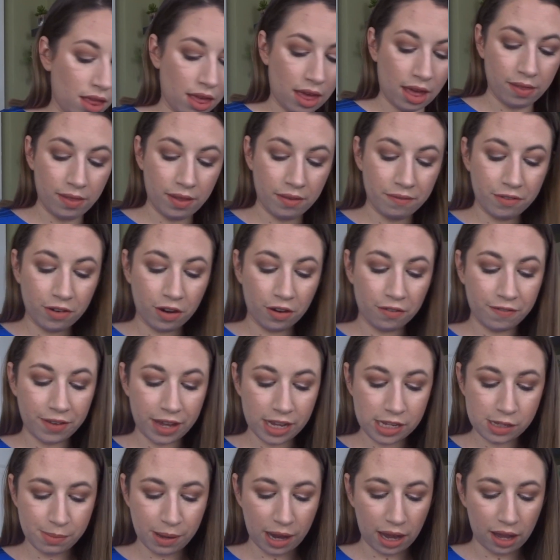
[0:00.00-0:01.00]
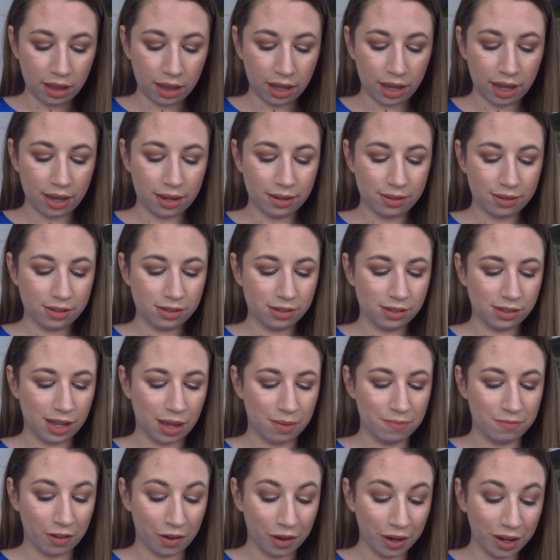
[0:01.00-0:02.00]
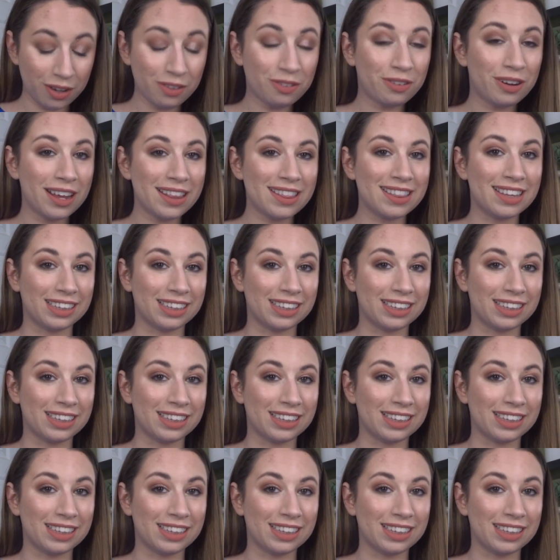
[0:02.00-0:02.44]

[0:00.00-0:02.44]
And then for a face palette, I'm very annoyed